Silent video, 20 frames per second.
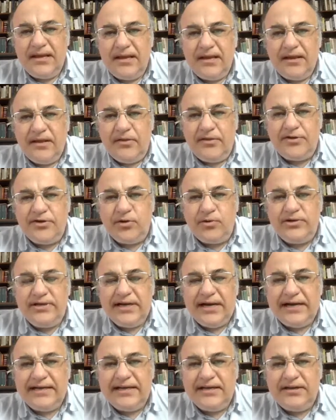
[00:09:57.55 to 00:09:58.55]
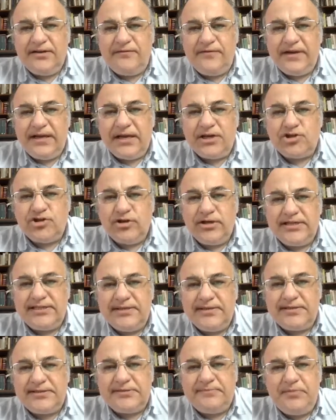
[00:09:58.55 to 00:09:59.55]
Although the identification is
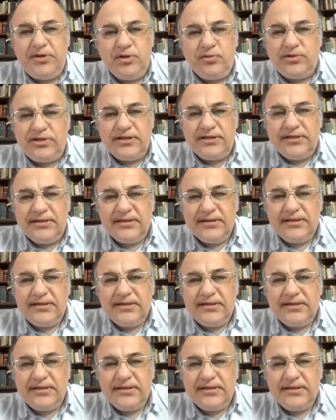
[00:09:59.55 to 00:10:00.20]
disputed,